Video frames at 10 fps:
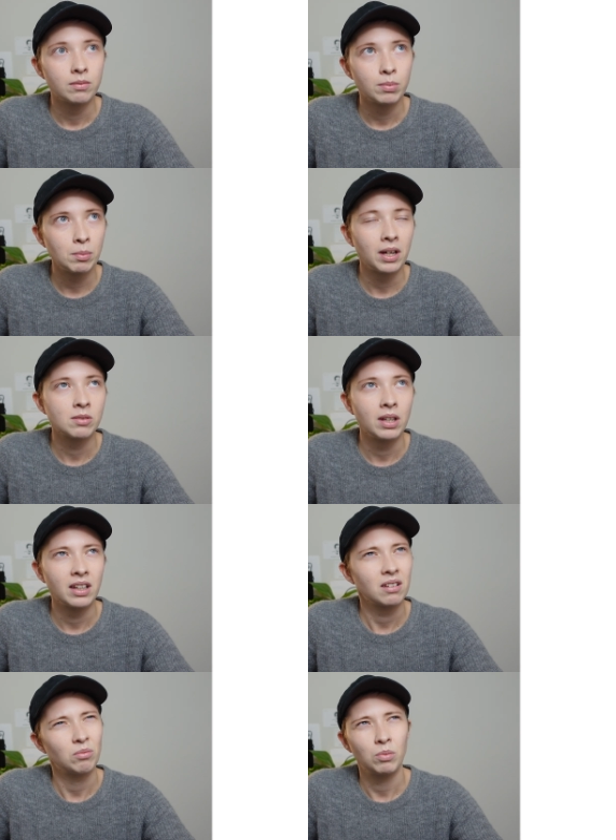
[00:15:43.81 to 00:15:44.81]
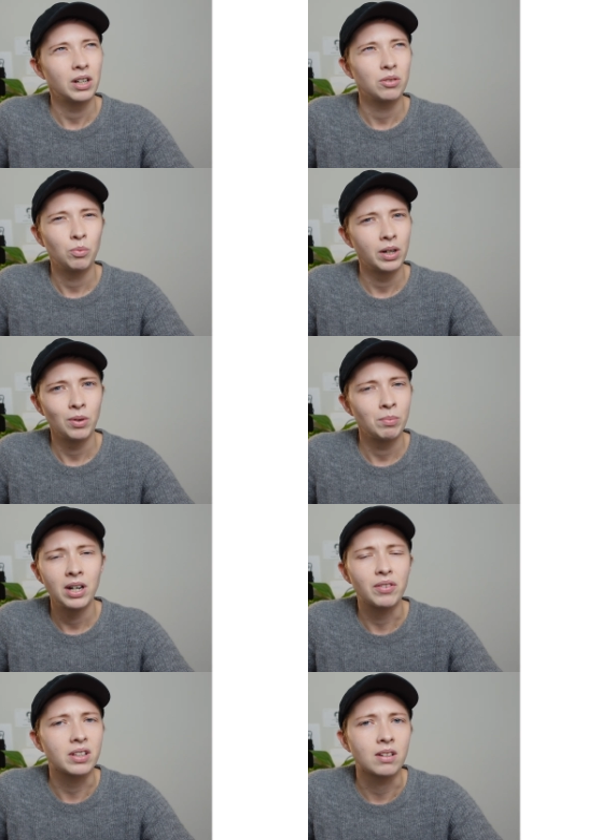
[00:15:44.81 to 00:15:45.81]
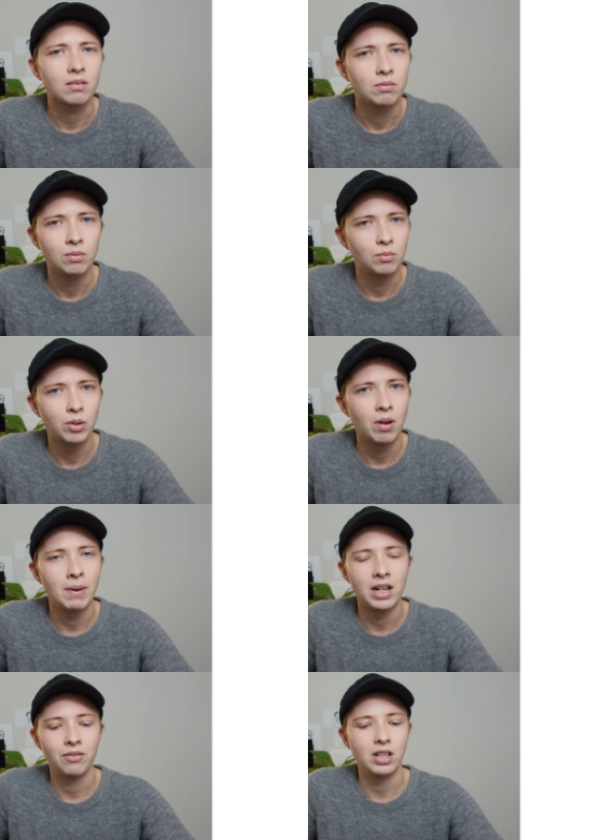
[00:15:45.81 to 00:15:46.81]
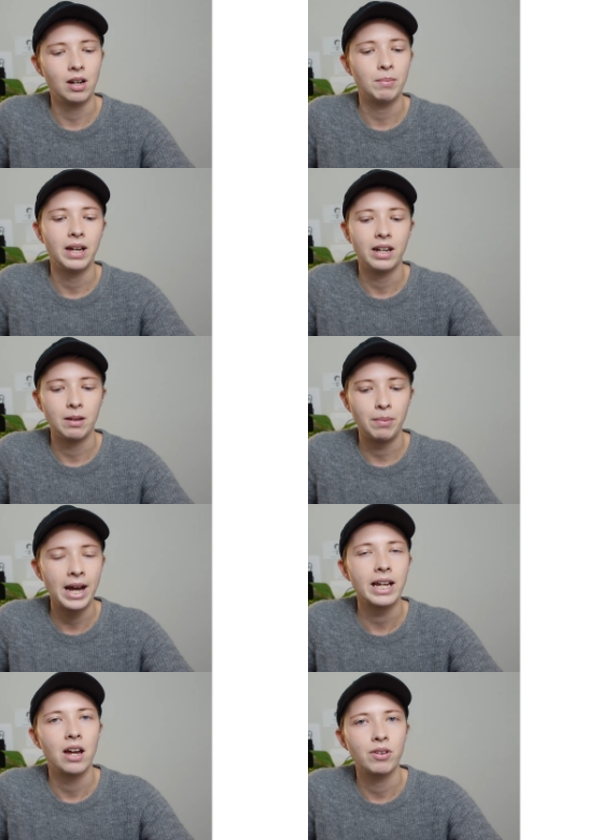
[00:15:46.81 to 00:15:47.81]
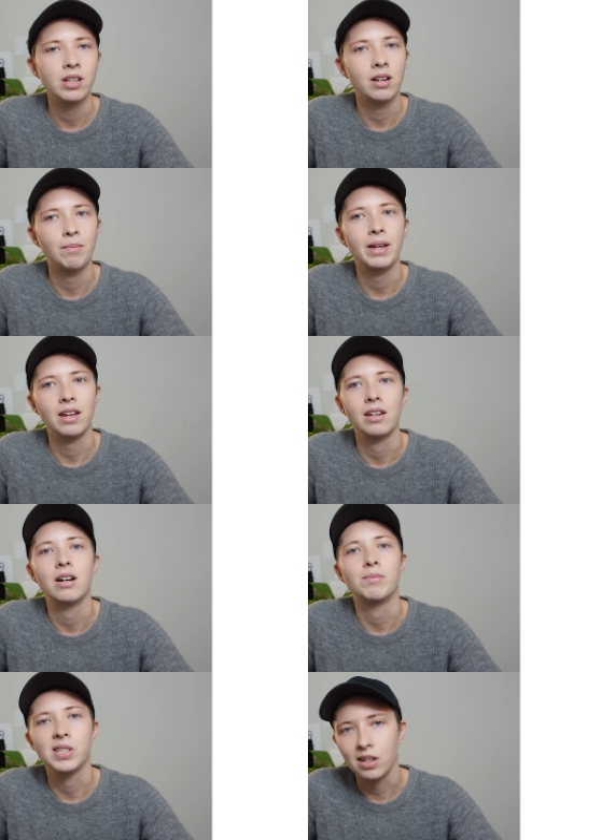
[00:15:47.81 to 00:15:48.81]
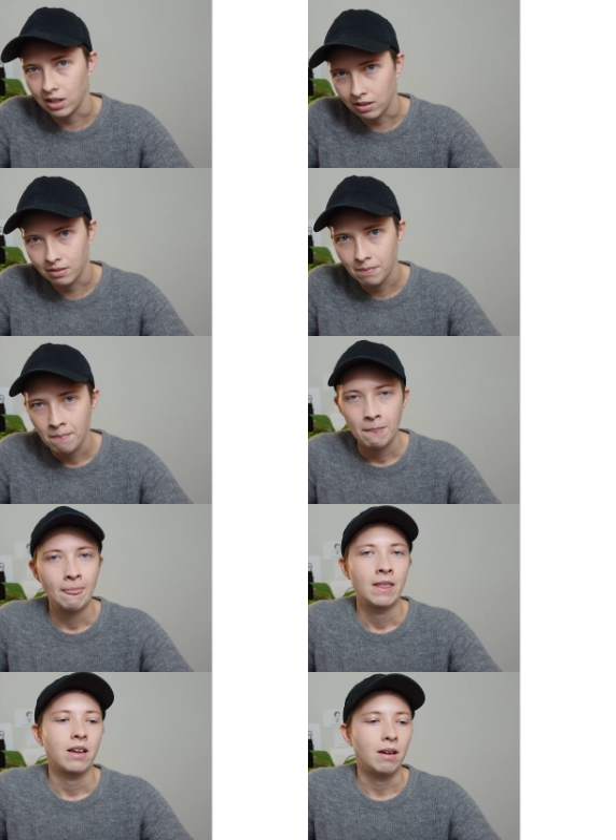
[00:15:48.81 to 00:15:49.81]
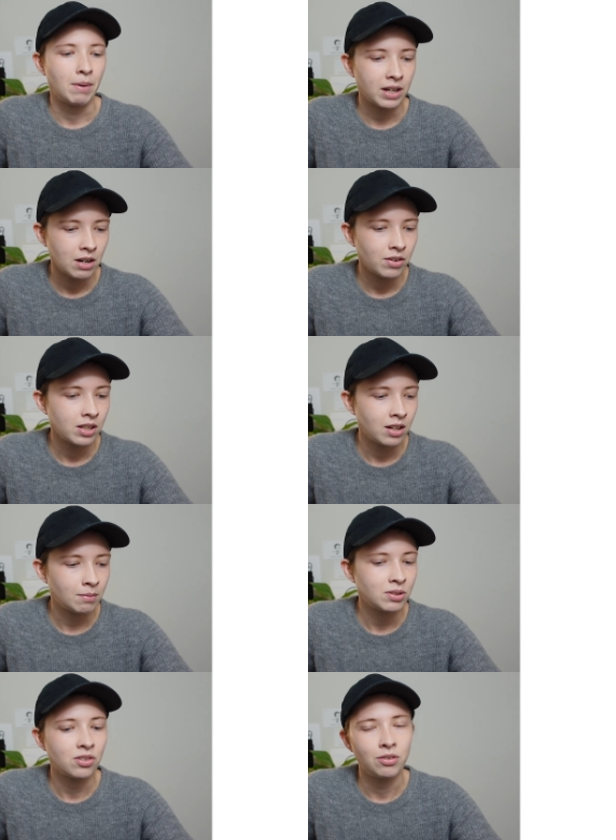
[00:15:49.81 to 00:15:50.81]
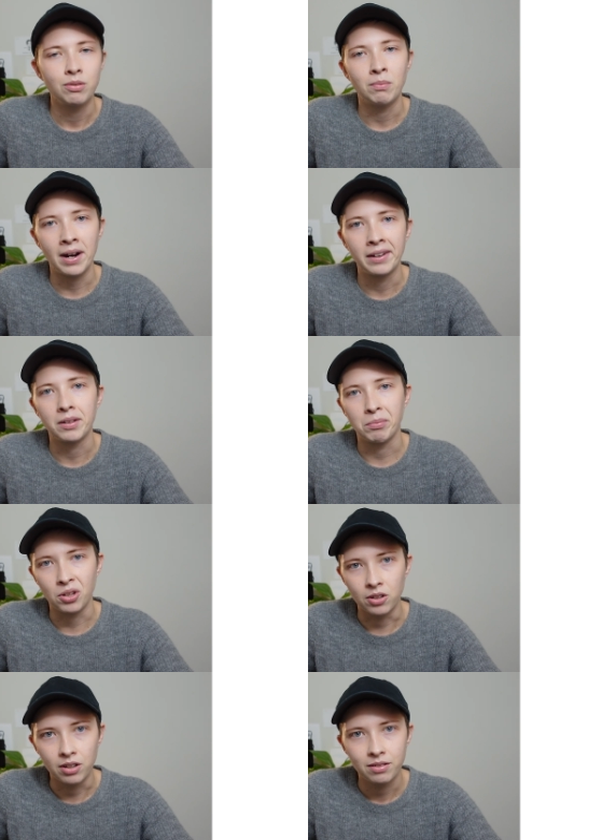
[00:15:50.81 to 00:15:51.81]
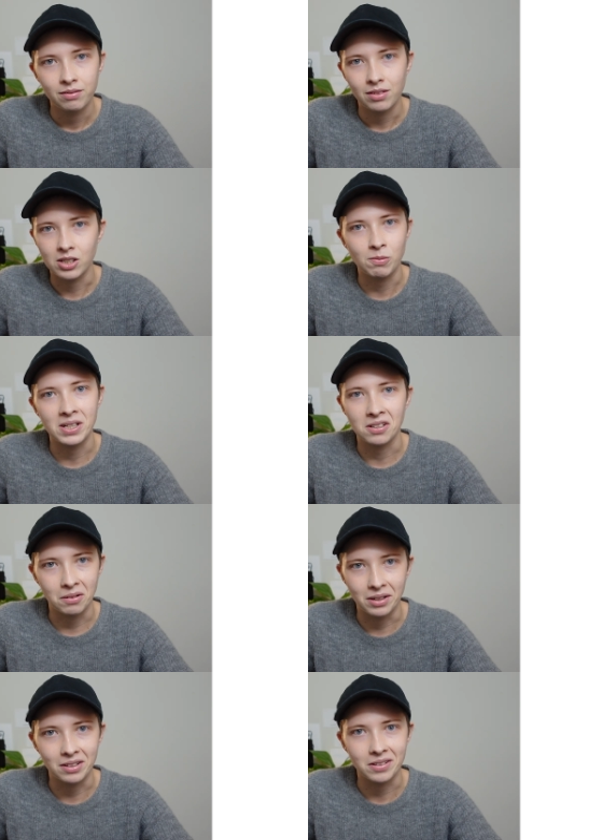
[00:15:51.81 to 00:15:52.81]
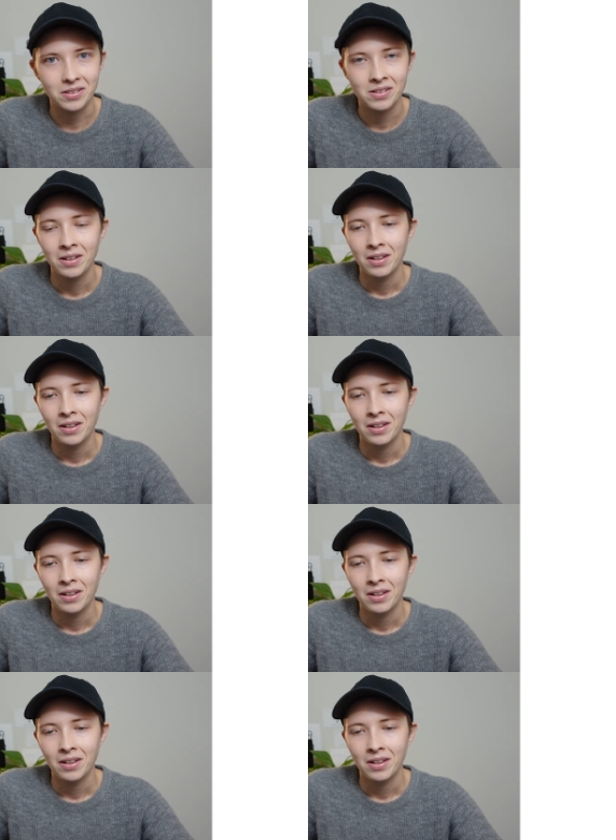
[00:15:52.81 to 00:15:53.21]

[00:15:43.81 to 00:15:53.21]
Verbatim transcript: people ask me like, where do I put everything? Where do I back everything up? And I back everything up in Obsidian. I back everything up to my computer. Is basically what it is.